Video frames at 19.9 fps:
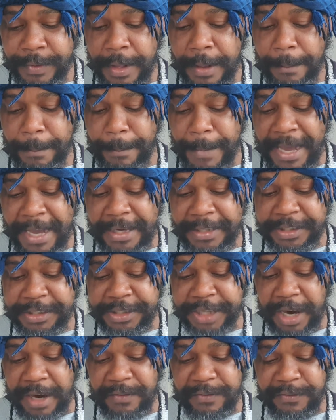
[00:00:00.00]
men
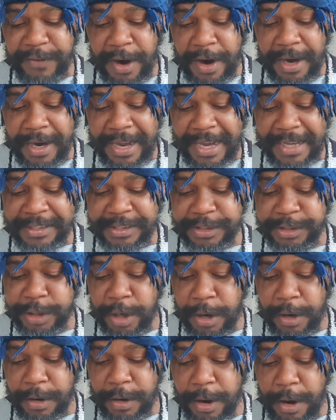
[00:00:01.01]
shall fall as
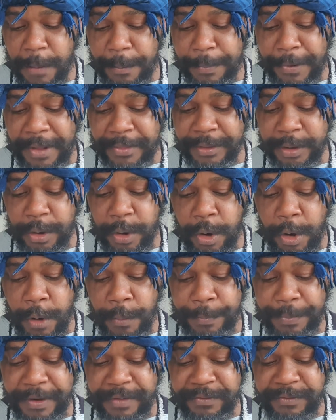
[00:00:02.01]
dung upon the
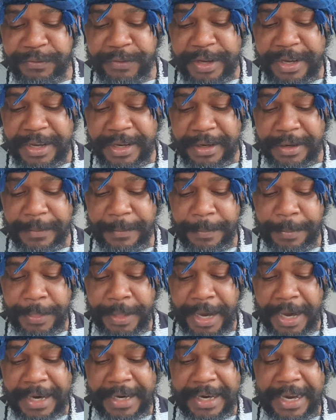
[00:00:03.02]
open field,
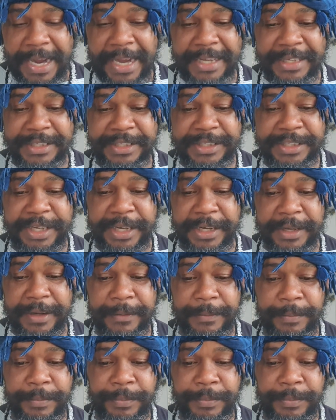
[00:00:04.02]
and as a